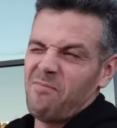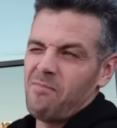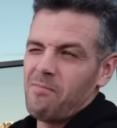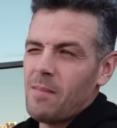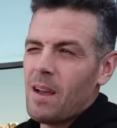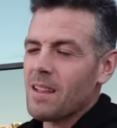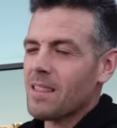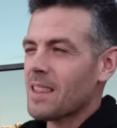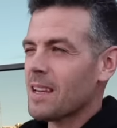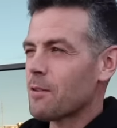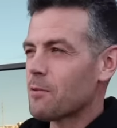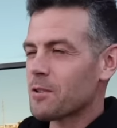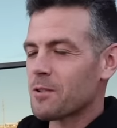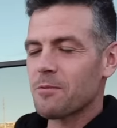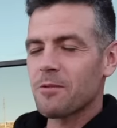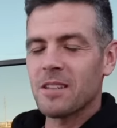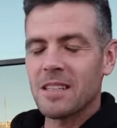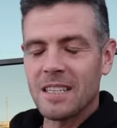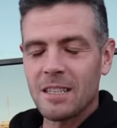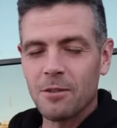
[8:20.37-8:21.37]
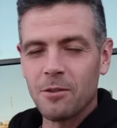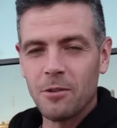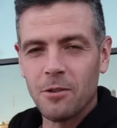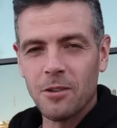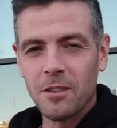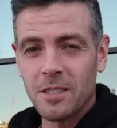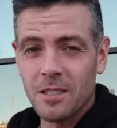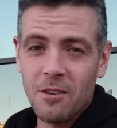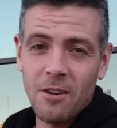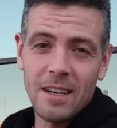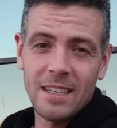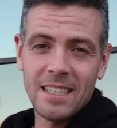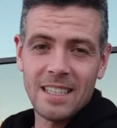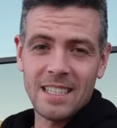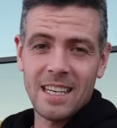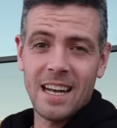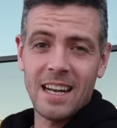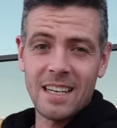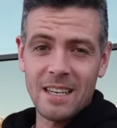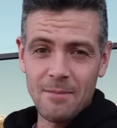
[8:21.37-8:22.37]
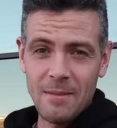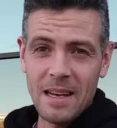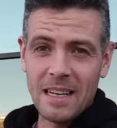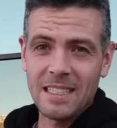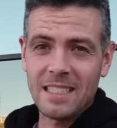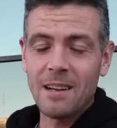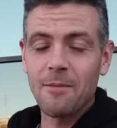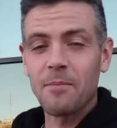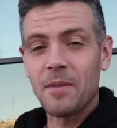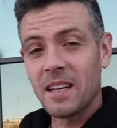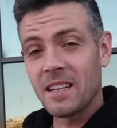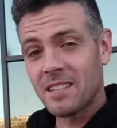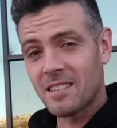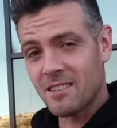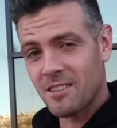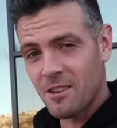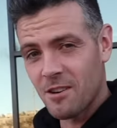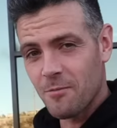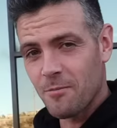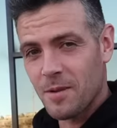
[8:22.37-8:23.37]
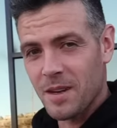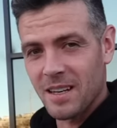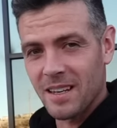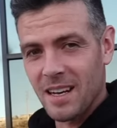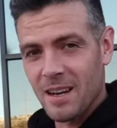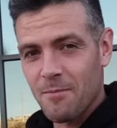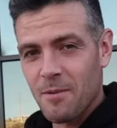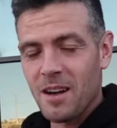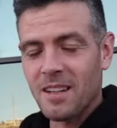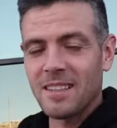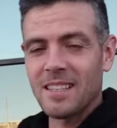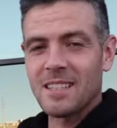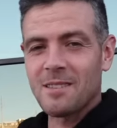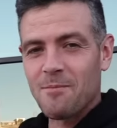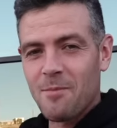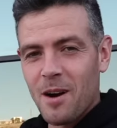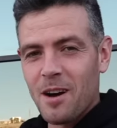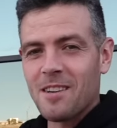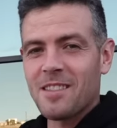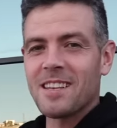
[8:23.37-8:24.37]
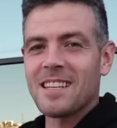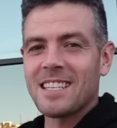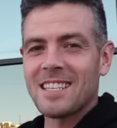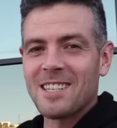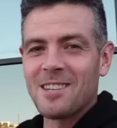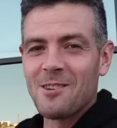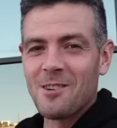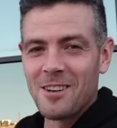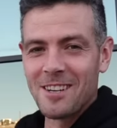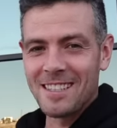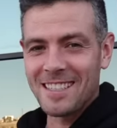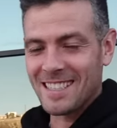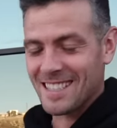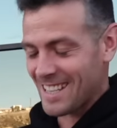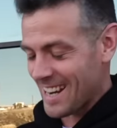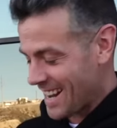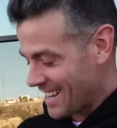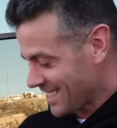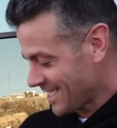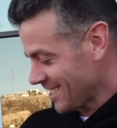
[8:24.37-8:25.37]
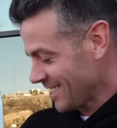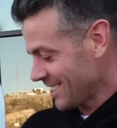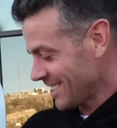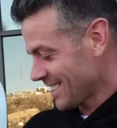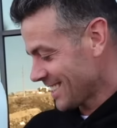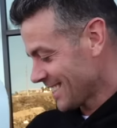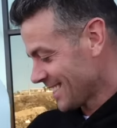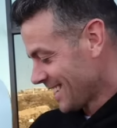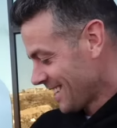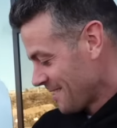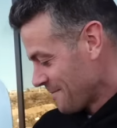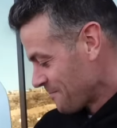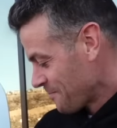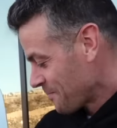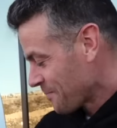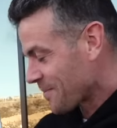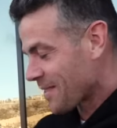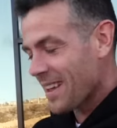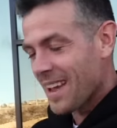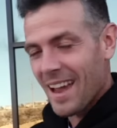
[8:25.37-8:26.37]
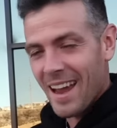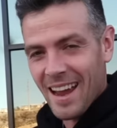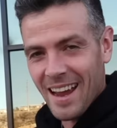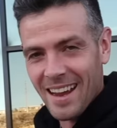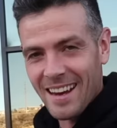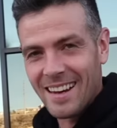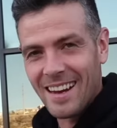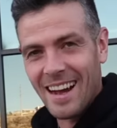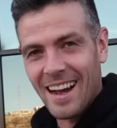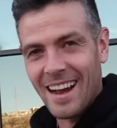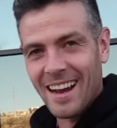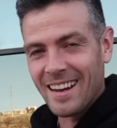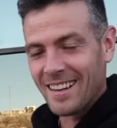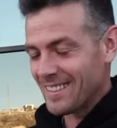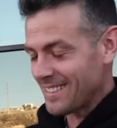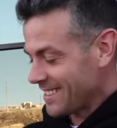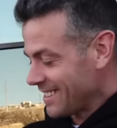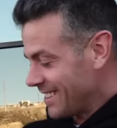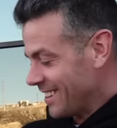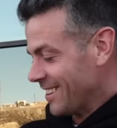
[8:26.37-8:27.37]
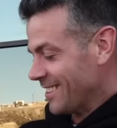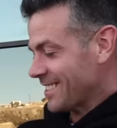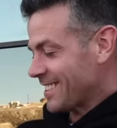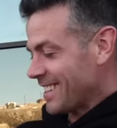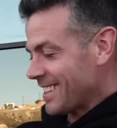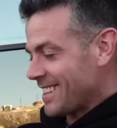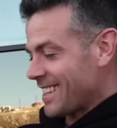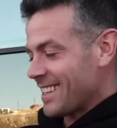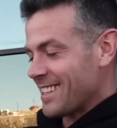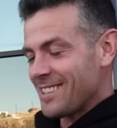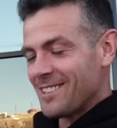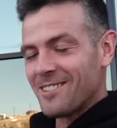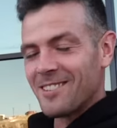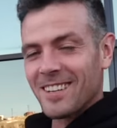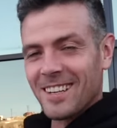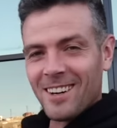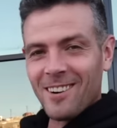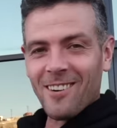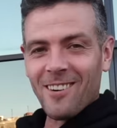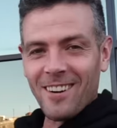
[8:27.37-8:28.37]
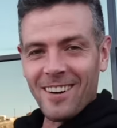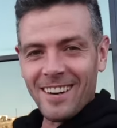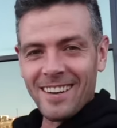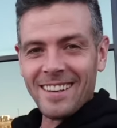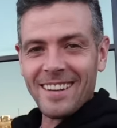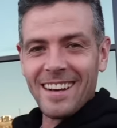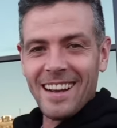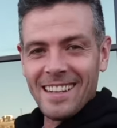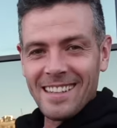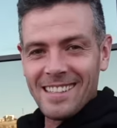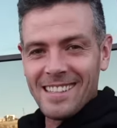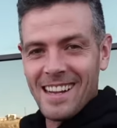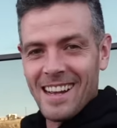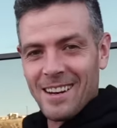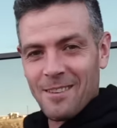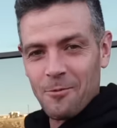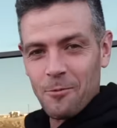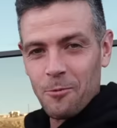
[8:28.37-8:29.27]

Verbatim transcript: nothing was really cool, so I decided to make something stupid, and I bought these Martha Stewart stencils, and I, you know, did the unicorn and said